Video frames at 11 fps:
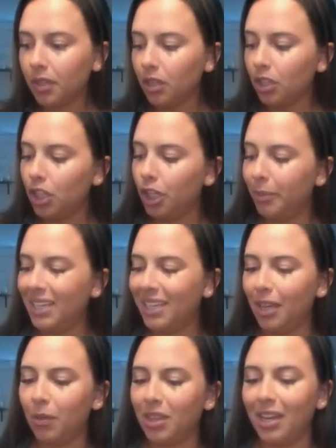Could be
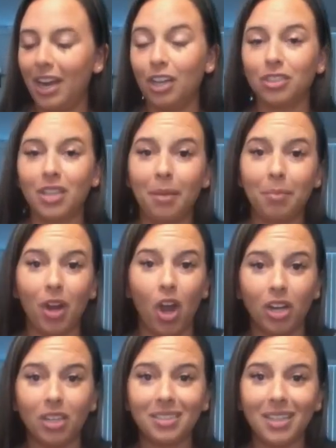dealing with an air sign, but
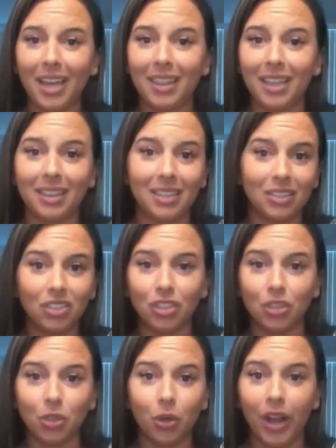honestly, I think this
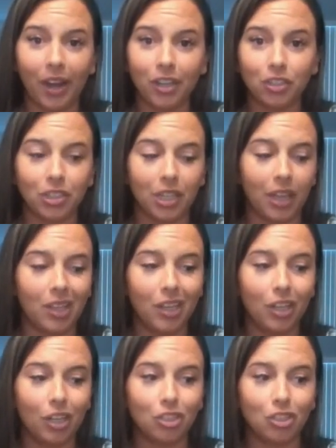is your energy. I
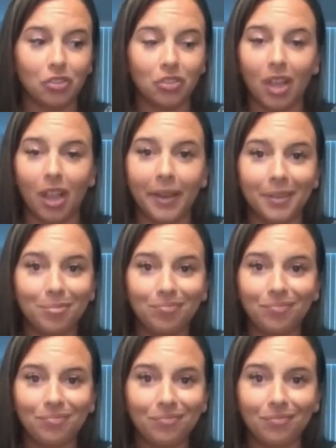think you're just like,
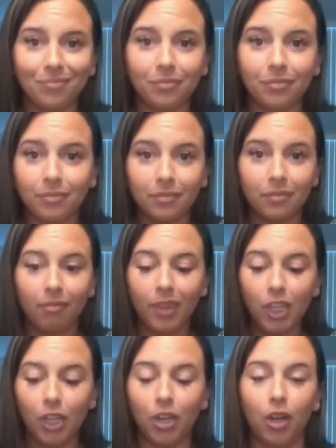
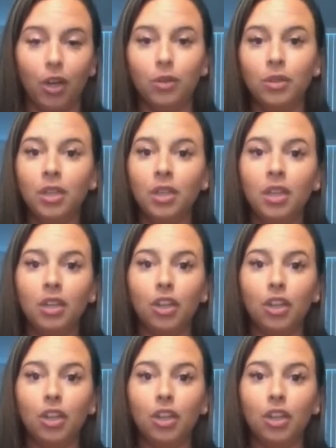you know, you're